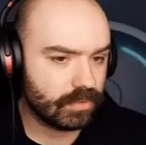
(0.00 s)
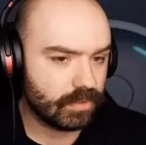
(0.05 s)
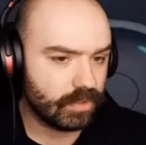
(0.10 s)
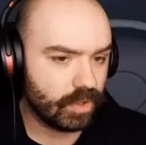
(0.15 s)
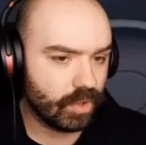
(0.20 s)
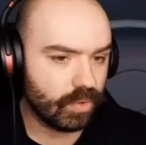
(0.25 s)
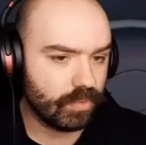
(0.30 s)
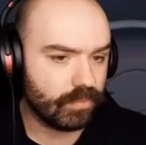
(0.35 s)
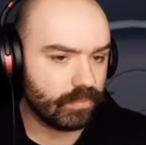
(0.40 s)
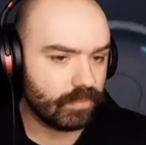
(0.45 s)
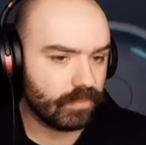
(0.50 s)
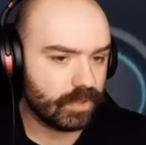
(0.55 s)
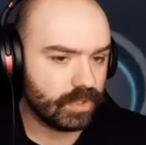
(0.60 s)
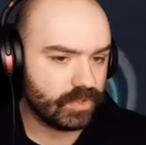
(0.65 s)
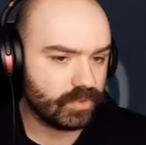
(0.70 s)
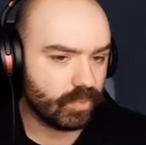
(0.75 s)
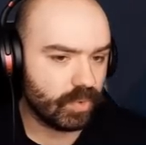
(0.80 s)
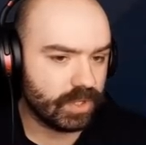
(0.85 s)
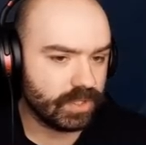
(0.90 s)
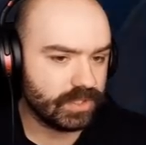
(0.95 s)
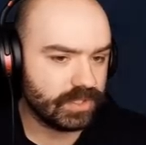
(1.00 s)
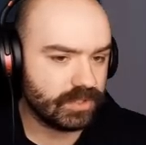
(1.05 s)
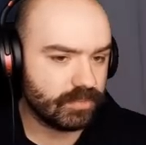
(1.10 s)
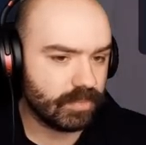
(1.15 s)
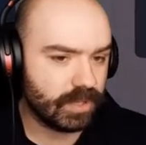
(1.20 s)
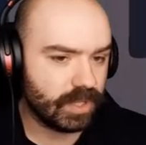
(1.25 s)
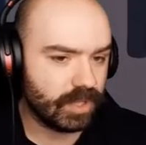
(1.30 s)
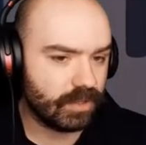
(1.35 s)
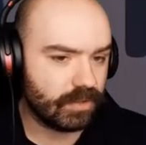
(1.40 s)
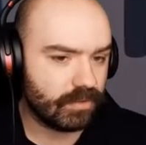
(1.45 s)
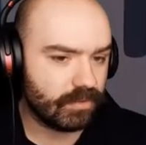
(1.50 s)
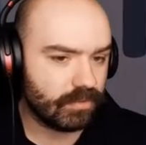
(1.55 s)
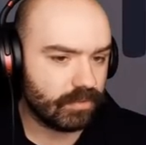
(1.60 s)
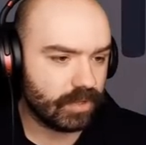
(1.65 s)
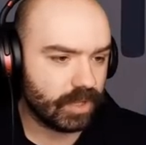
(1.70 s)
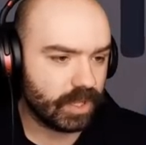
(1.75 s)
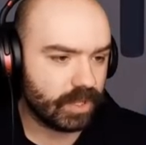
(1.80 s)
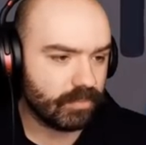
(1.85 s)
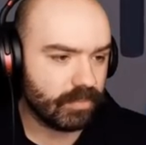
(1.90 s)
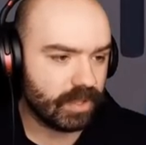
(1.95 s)
Nope, it's one to make.
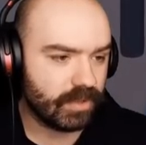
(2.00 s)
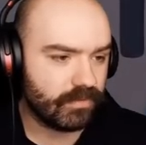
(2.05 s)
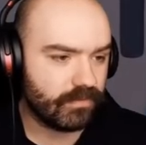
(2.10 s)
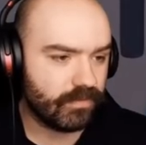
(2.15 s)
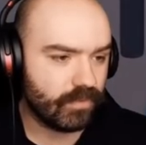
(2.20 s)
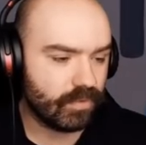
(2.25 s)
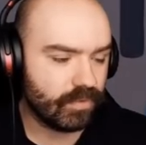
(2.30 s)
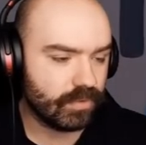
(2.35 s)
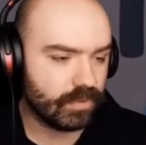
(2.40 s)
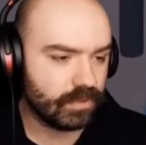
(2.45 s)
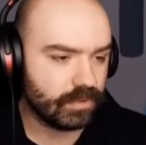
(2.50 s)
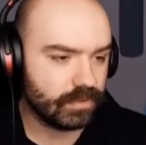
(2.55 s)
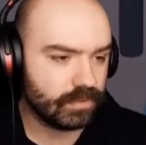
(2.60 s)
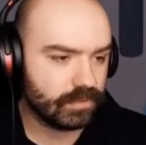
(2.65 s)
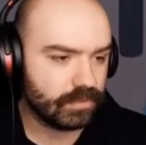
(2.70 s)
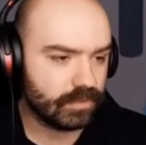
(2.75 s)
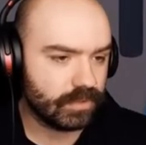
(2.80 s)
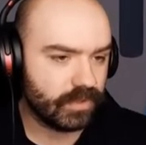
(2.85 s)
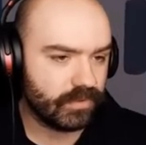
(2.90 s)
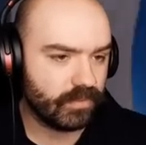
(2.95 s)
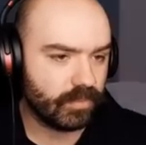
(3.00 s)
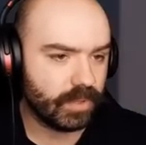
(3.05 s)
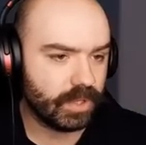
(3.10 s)
I can make four. Never